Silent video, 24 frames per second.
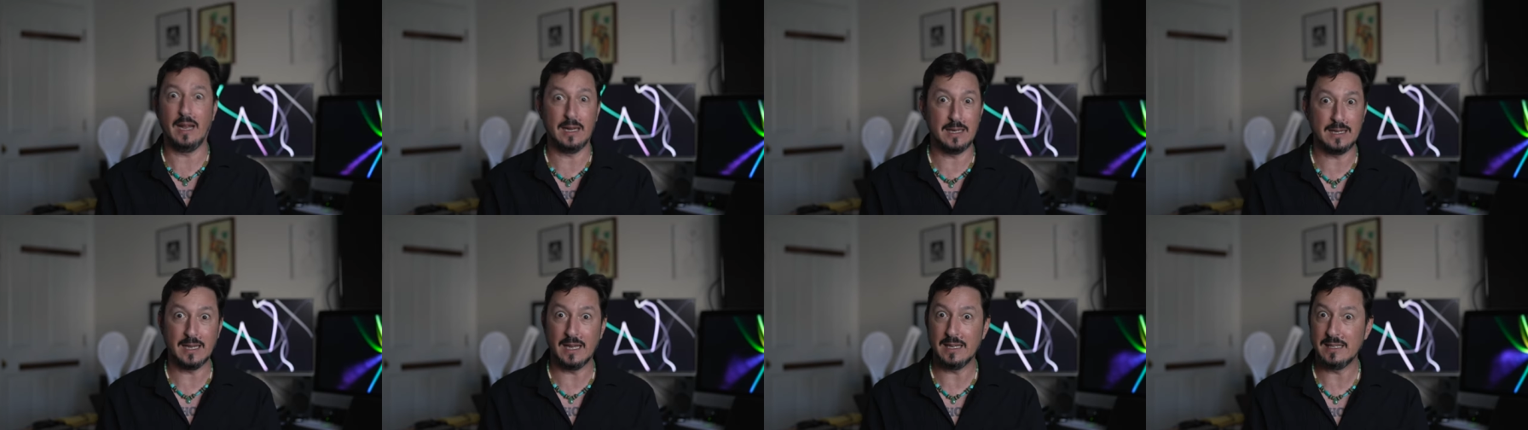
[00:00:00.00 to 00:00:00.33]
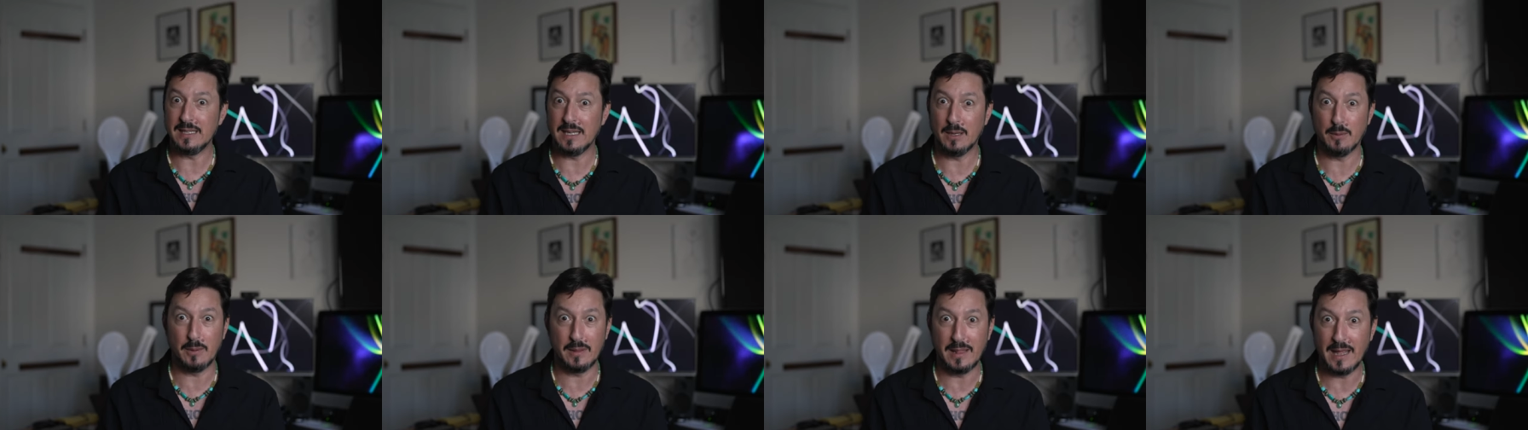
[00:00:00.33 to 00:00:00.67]
any
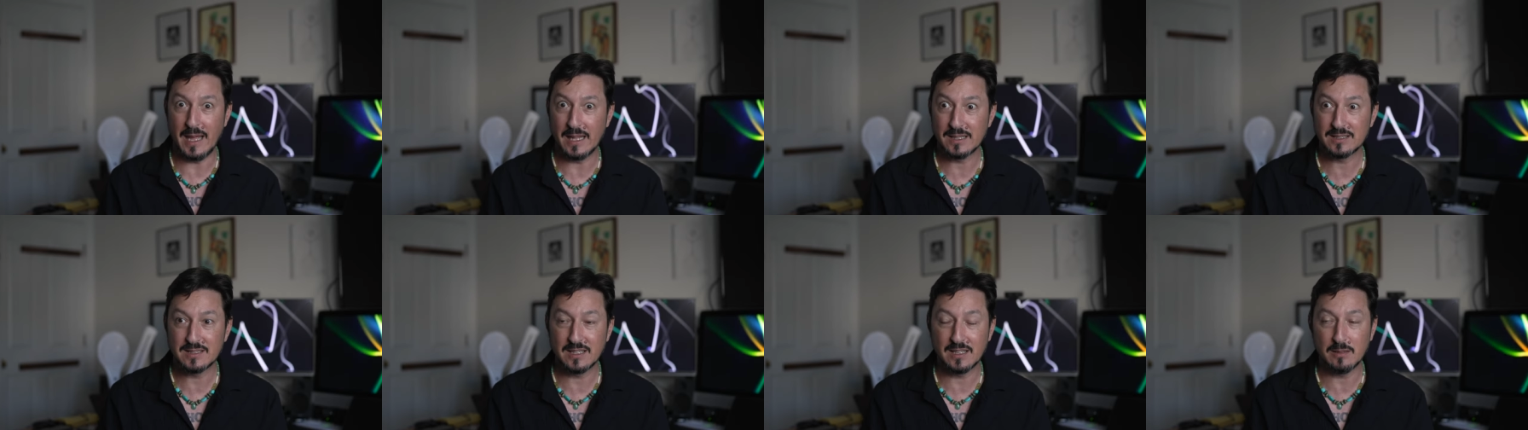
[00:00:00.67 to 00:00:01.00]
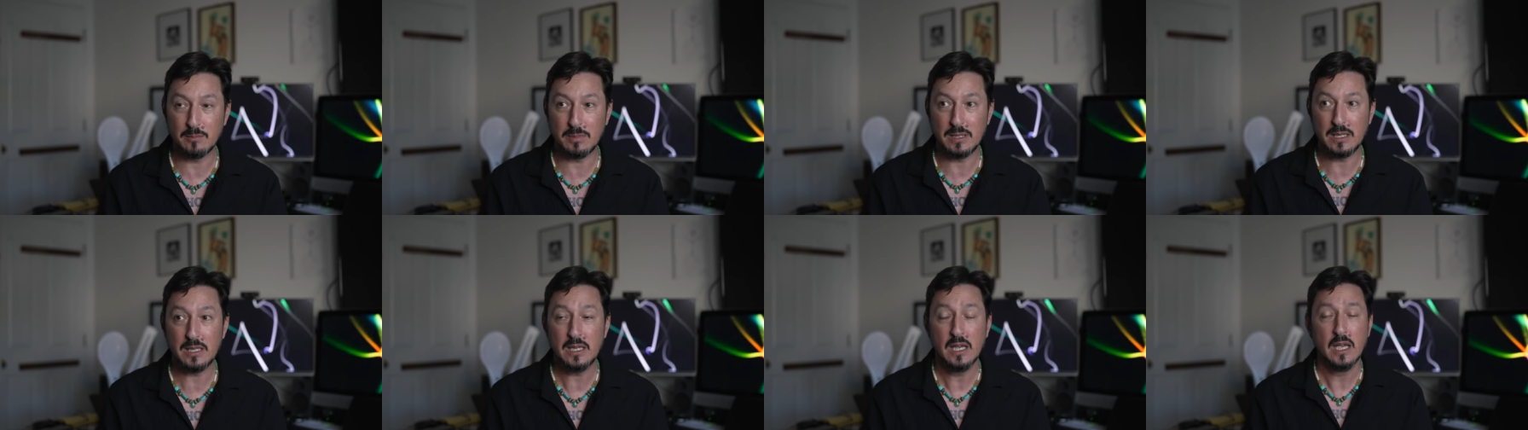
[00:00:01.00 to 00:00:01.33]
idea when that's going to
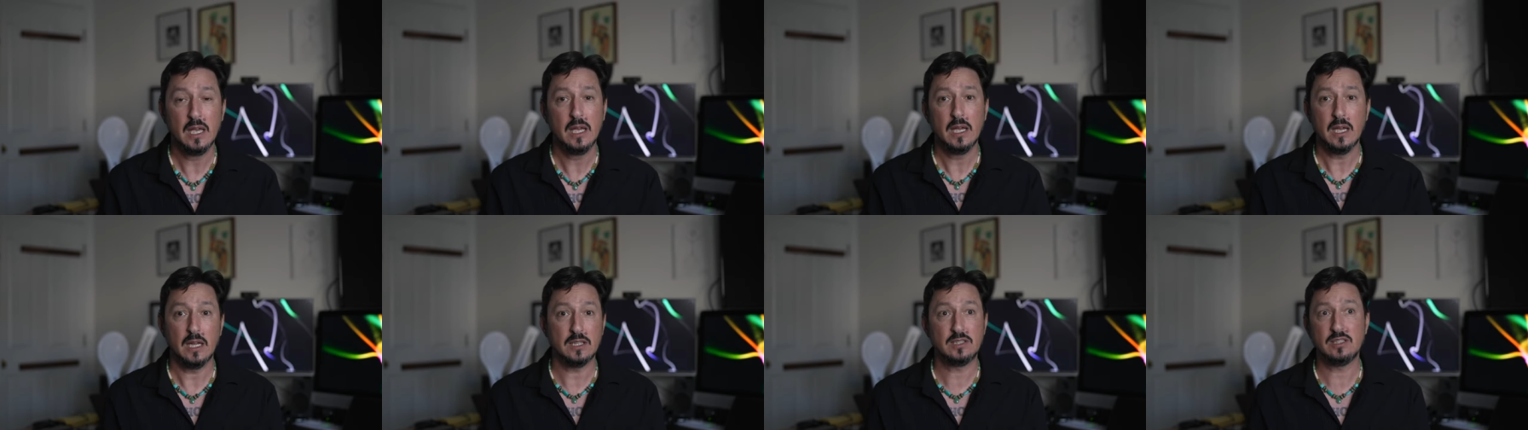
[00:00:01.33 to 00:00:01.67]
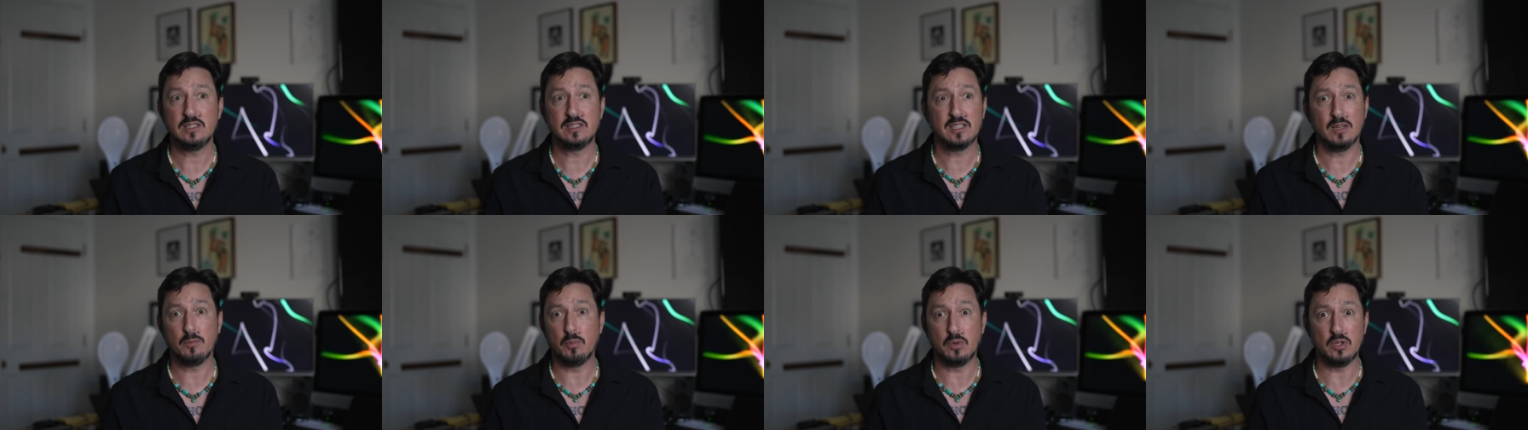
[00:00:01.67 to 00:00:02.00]
be? And she
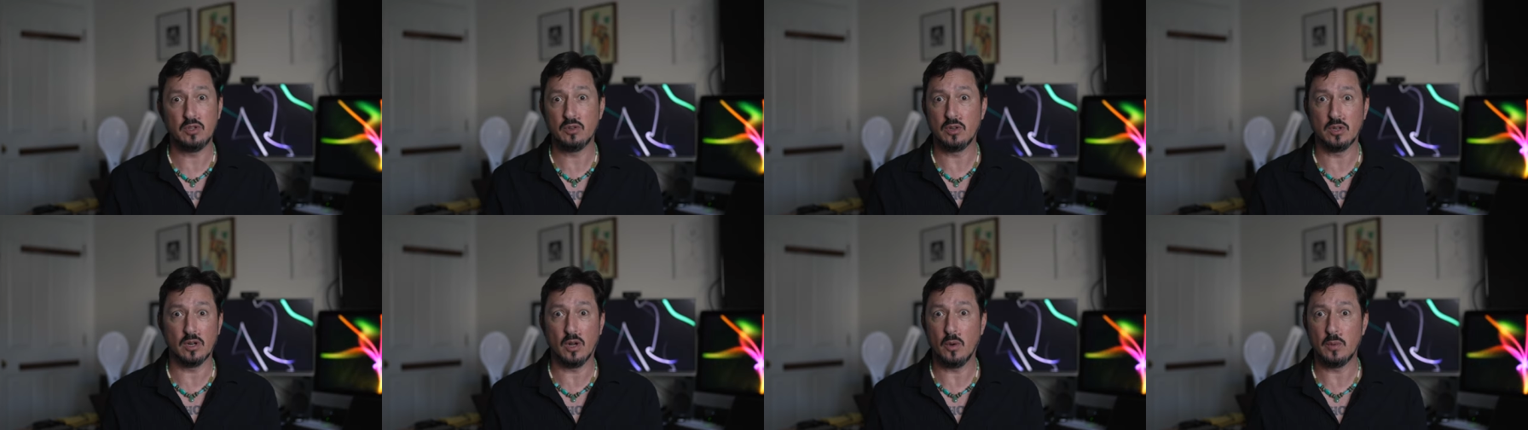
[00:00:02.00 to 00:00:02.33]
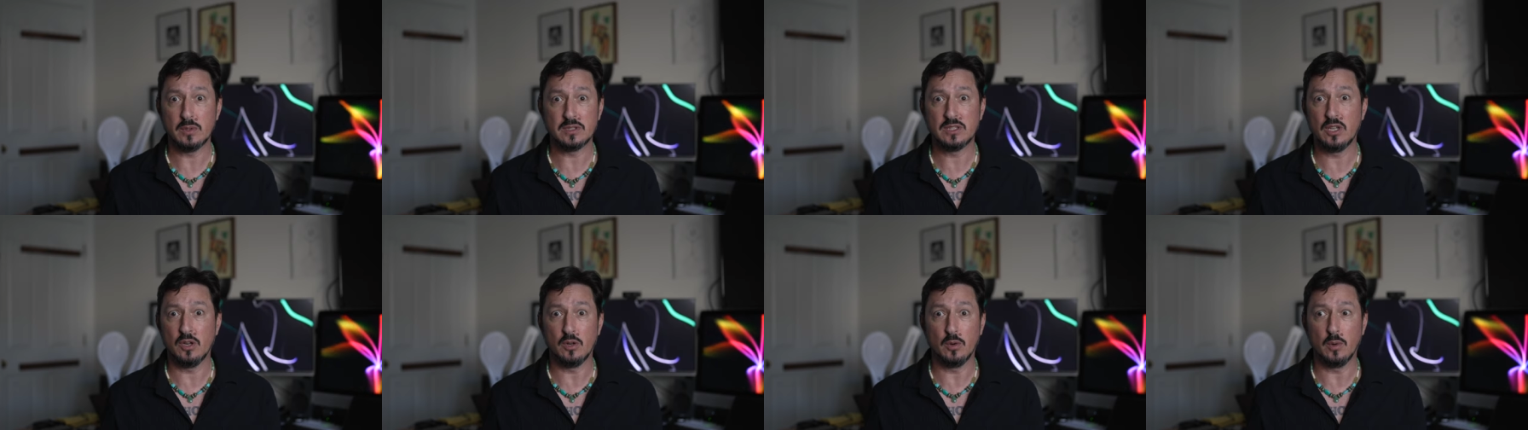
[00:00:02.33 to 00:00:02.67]
said, well, you could
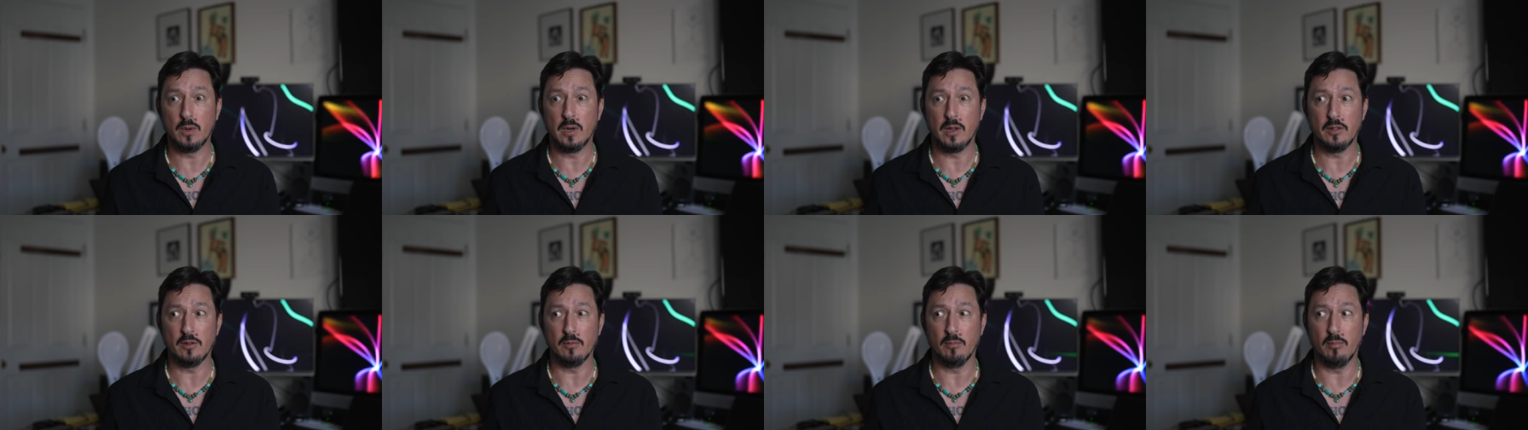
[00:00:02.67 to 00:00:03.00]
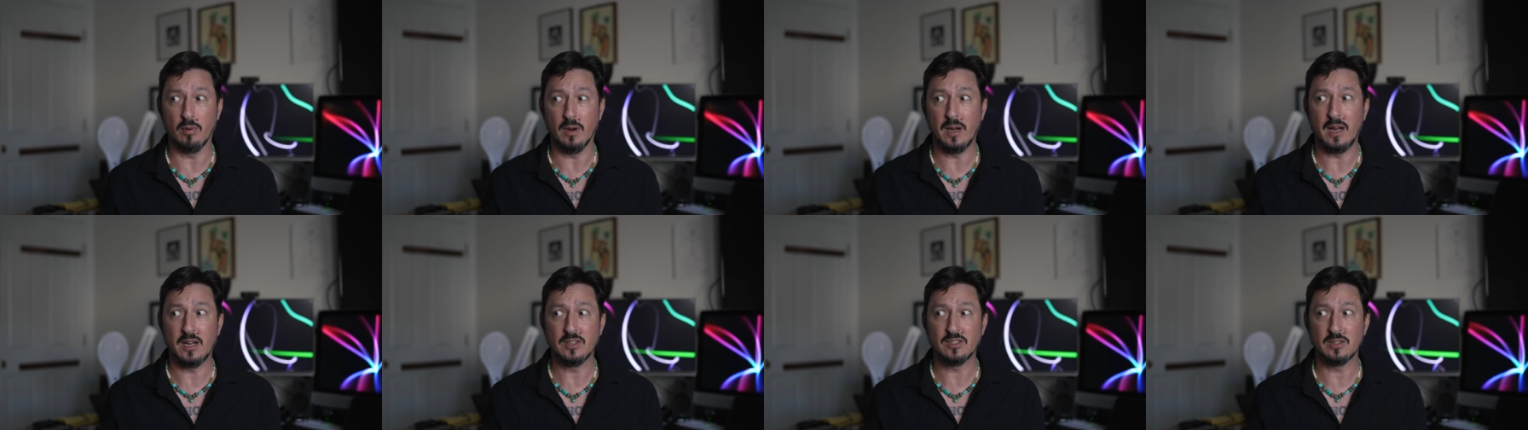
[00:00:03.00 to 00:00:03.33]
always go to another
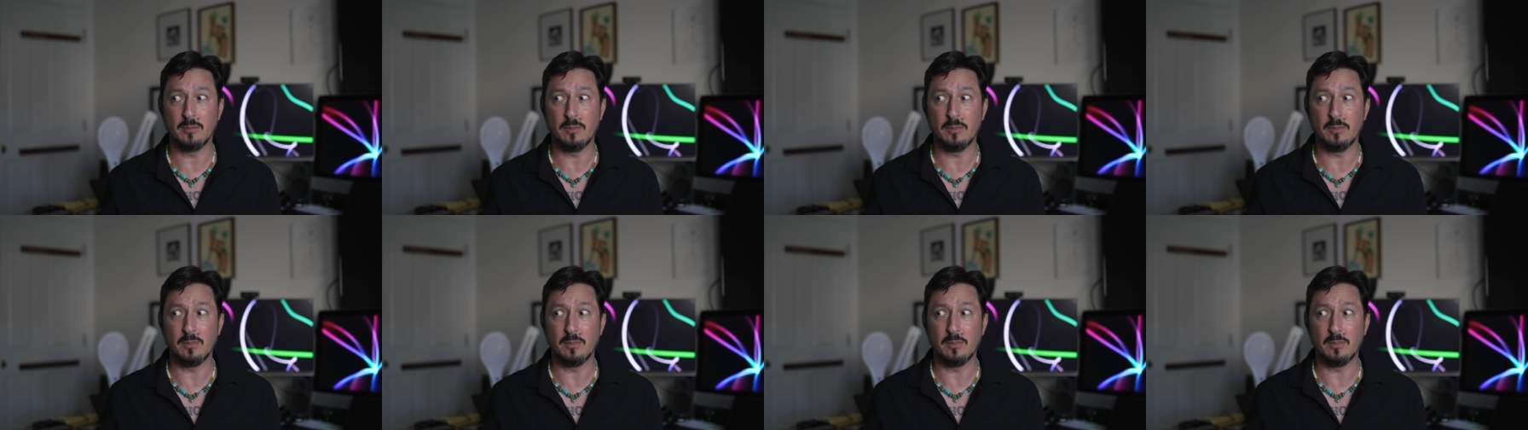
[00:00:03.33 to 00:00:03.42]
branch.